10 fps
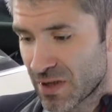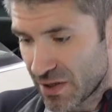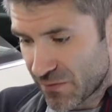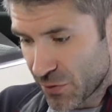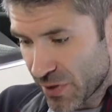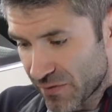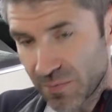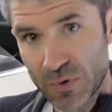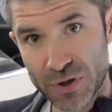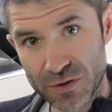If you have a
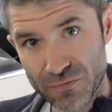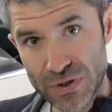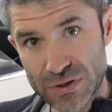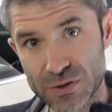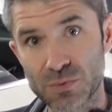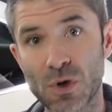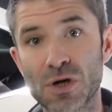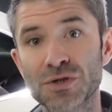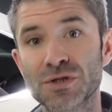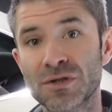bucket of rinseless
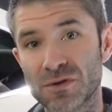wash